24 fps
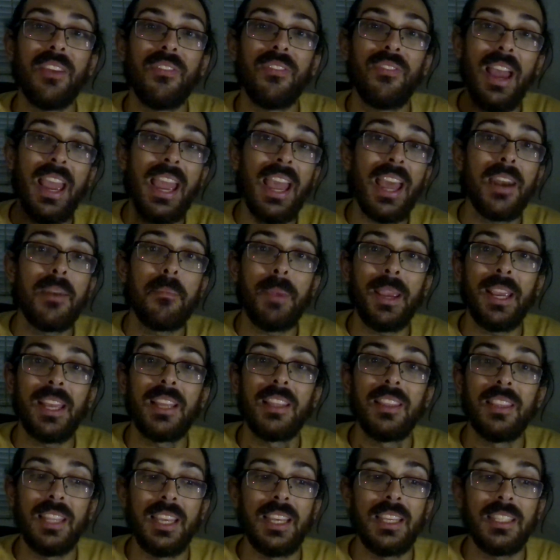if I had to make a
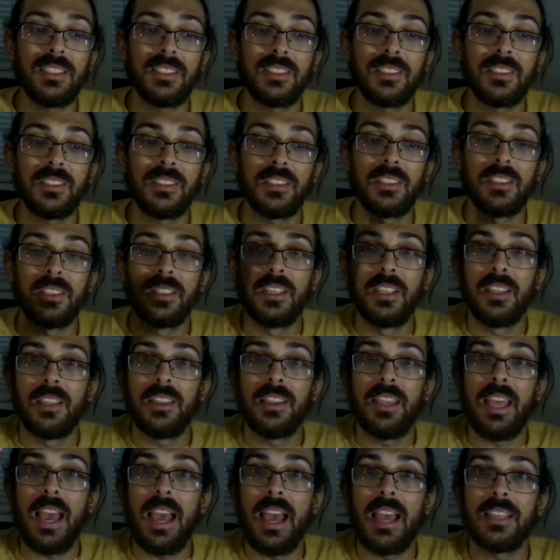list
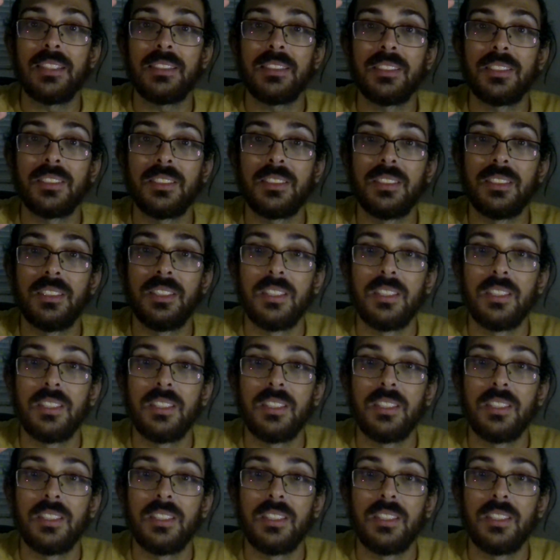that's